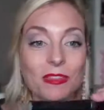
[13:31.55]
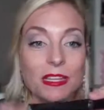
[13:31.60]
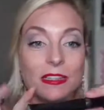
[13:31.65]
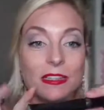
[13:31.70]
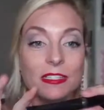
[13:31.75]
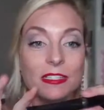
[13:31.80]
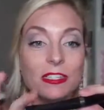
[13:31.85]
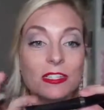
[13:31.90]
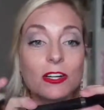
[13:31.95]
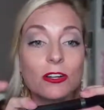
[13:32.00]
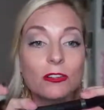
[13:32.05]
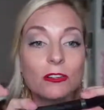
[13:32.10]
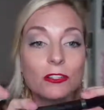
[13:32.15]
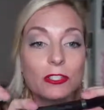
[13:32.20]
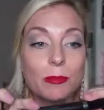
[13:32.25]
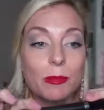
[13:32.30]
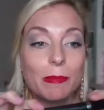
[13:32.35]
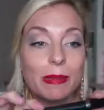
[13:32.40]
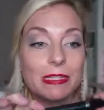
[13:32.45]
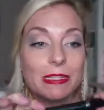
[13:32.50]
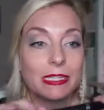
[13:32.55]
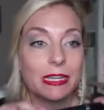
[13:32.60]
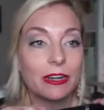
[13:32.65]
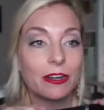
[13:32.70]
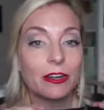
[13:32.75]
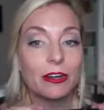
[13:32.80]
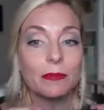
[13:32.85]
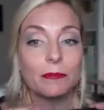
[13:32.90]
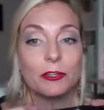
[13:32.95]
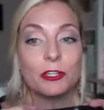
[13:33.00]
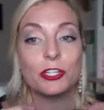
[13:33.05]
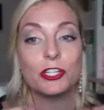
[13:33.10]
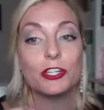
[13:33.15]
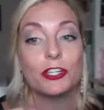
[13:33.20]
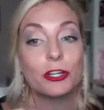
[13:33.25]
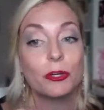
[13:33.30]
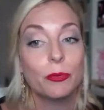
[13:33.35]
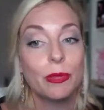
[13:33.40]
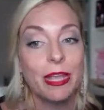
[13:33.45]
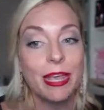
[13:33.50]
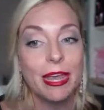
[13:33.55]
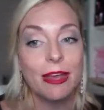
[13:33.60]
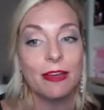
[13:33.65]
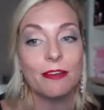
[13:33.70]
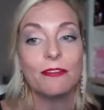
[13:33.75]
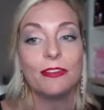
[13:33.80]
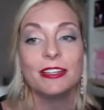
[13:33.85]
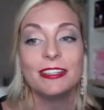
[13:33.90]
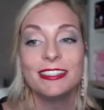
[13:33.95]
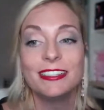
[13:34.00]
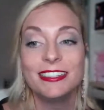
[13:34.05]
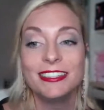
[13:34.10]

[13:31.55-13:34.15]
This is our Ultimate Mascara. I'm sure we have